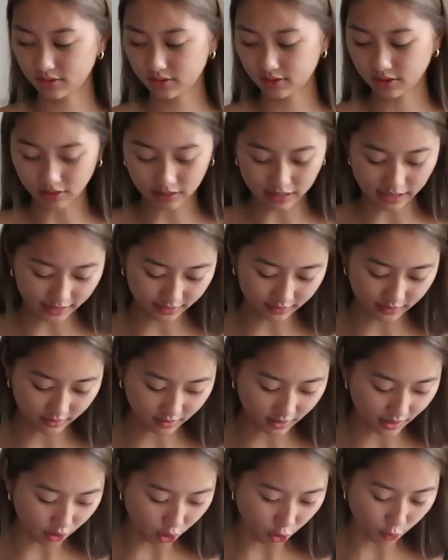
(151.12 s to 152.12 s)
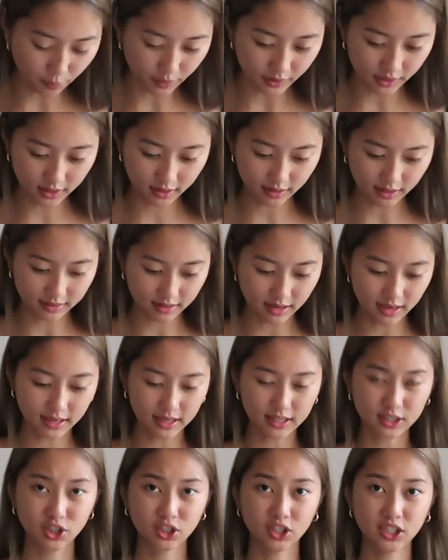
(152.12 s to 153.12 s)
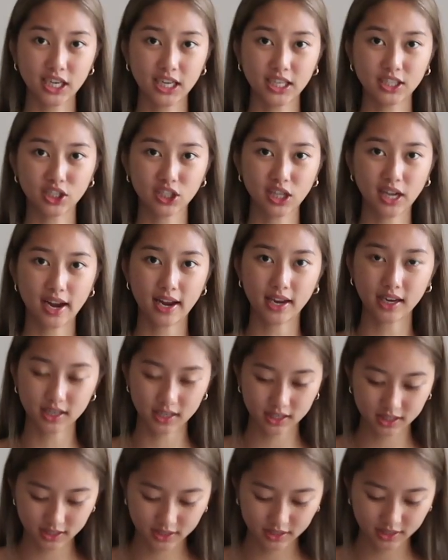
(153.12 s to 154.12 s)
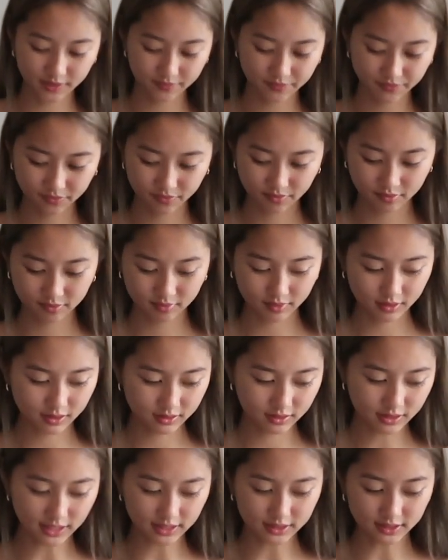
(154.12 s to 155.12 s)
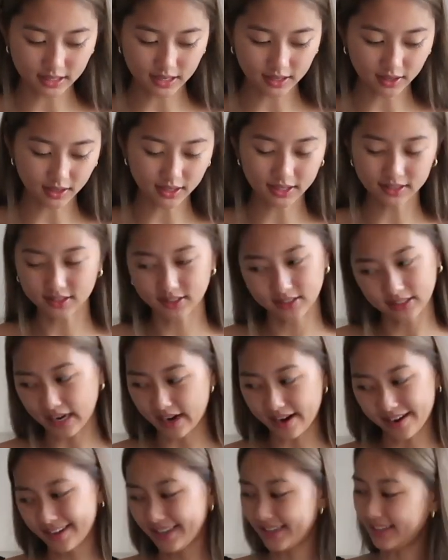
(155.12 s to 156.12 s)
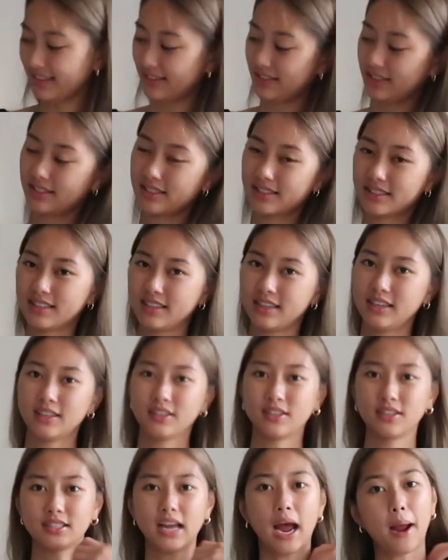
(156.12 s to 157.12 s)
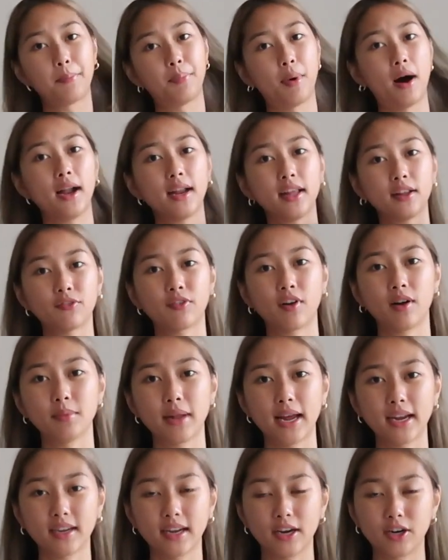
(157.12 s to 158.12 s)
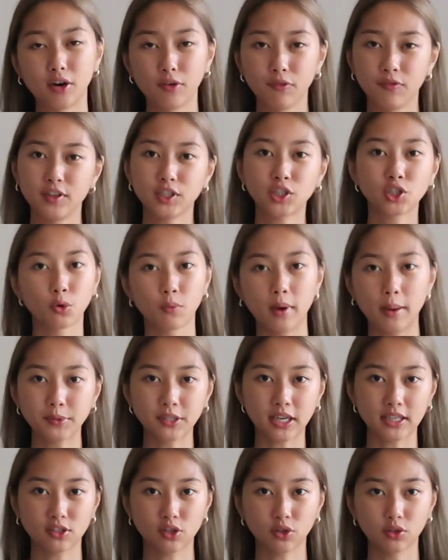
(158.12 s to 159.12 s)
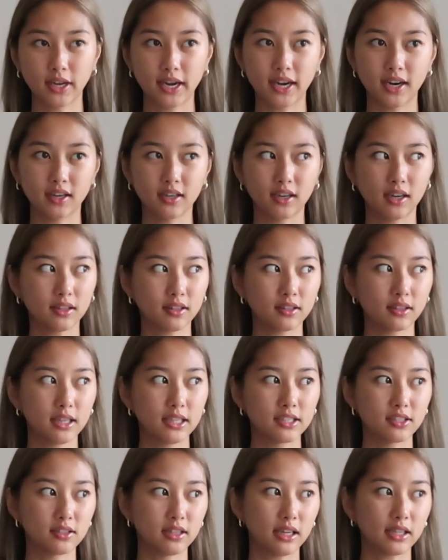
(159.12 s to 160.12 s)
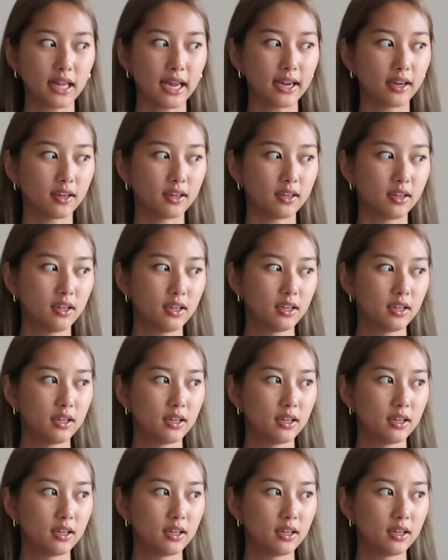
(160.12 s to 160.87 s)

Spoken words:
So like, did they open it and then exchange like things that are inside? Because I bought it from like an official website, so they are not, it's not like a